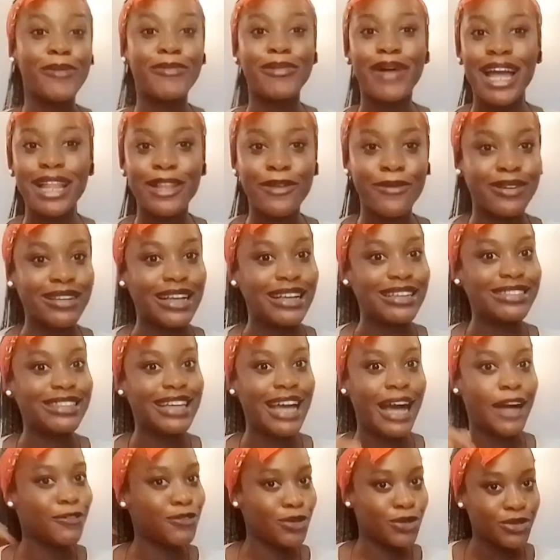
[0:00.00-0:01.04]
but anyway, I still
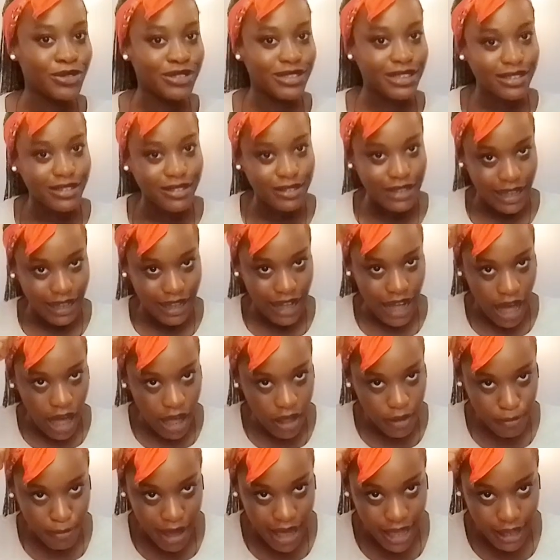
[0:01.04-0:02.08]
have to lose it. Like, ah,
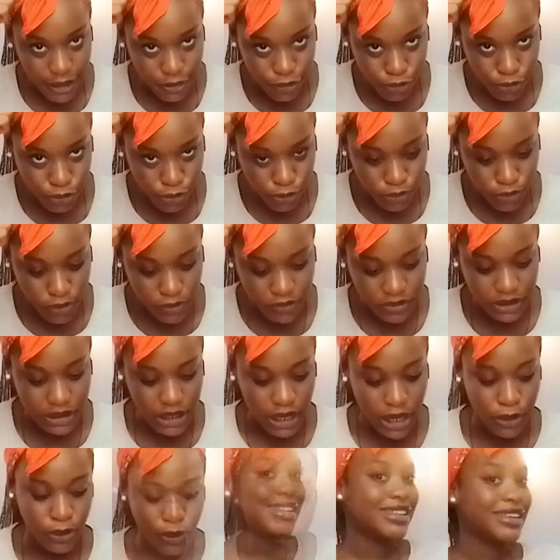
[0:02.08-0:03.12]
my hair is too rough.
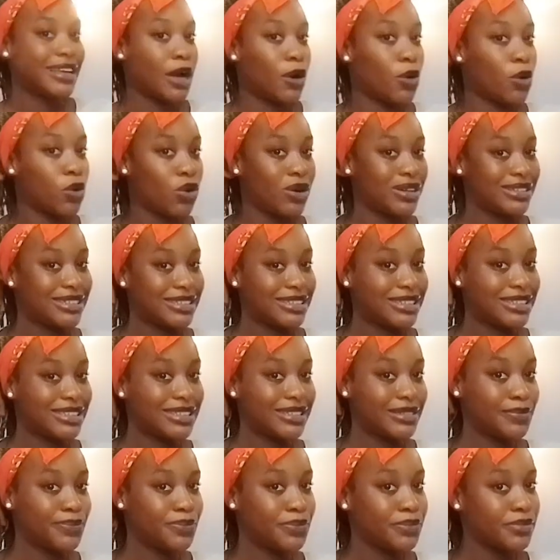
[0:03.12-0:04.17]
I think I'll cut it.
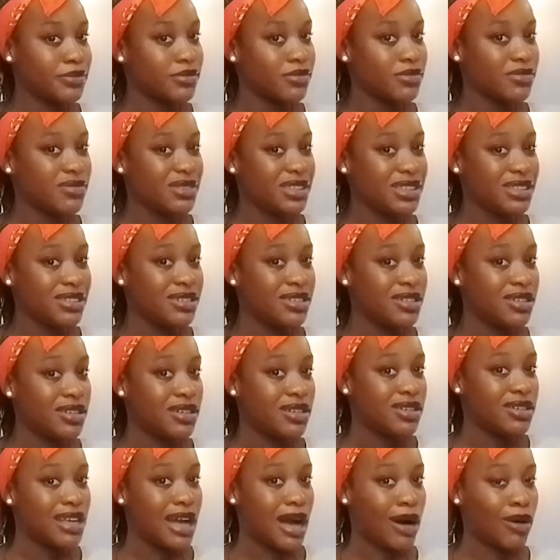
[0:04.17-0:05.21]

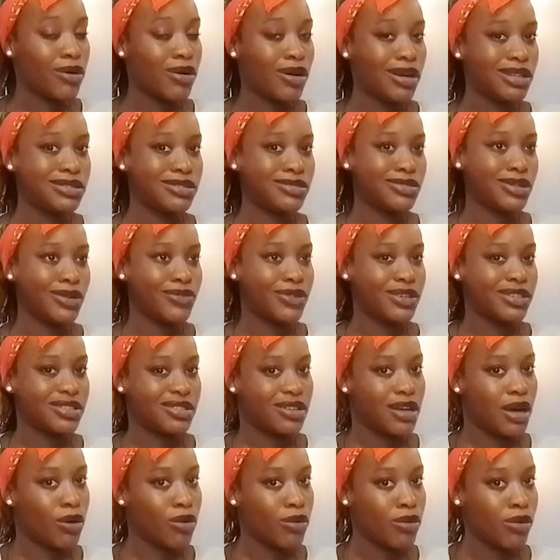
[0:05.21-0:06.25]
Yeah, I'll cut it obviously.
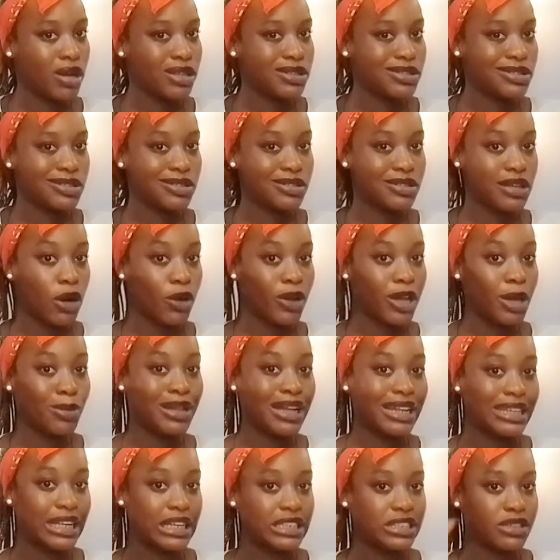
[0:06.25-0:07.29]
I'll cut it. I'll keep
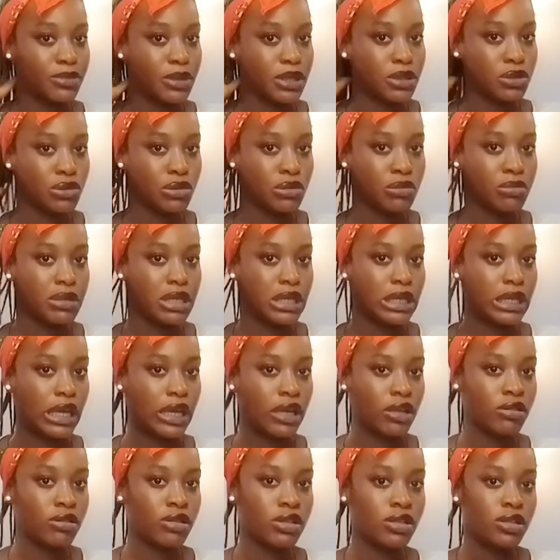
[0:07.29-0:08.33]
the attachment to me eh?
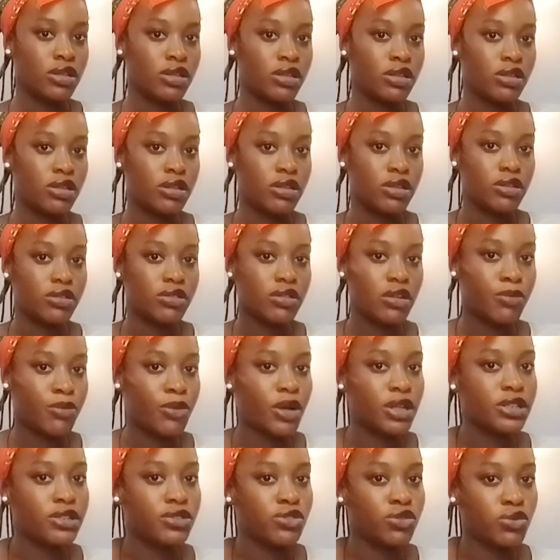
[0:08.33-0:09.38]
it. There's no
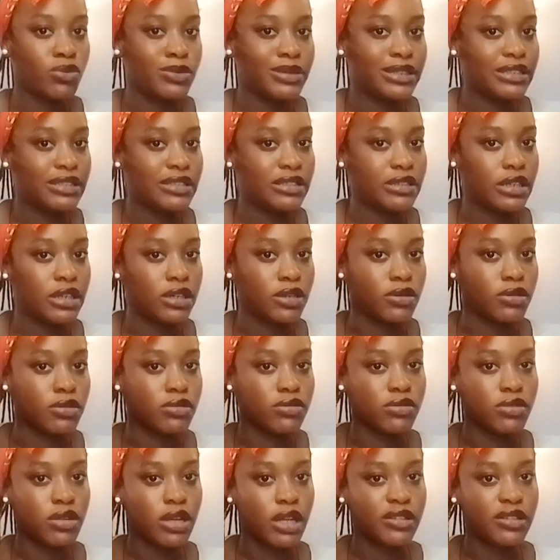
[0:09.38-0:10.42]
money to waste here.
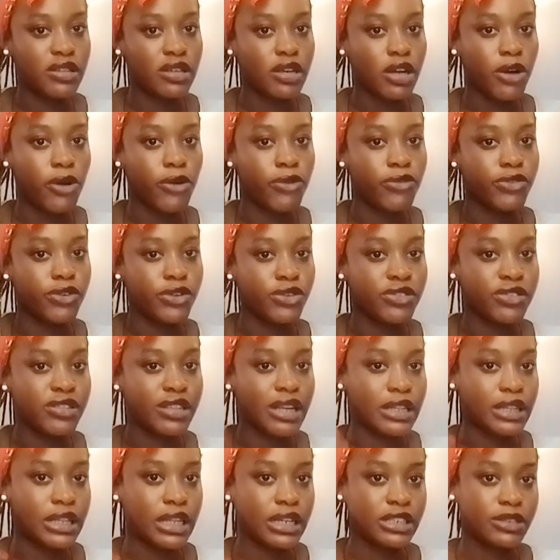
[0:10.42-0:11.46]
I think I'll reuse
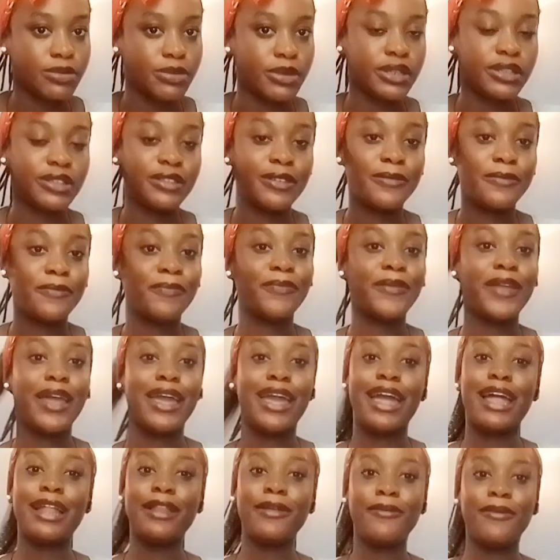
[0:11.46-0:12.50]
the attachment.
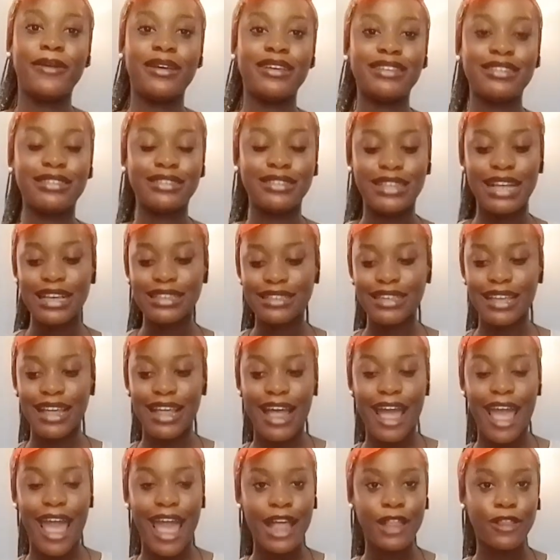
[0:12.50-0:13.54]
Anyways, that's the
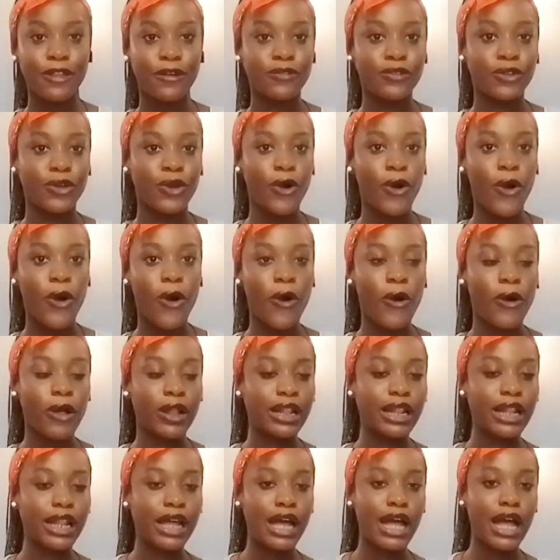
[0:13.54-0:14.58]
end of the
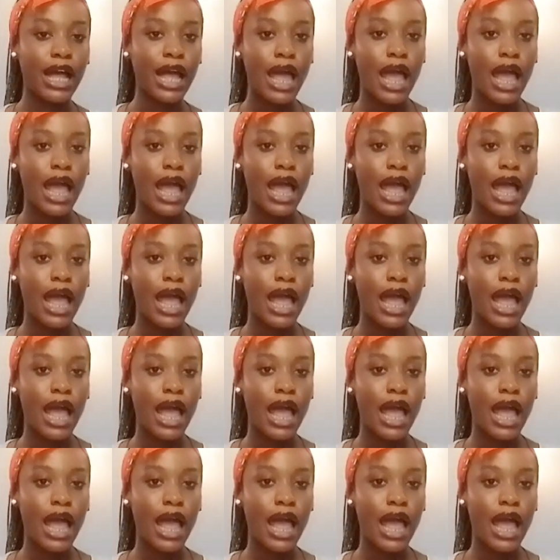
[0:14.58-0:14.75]
haul.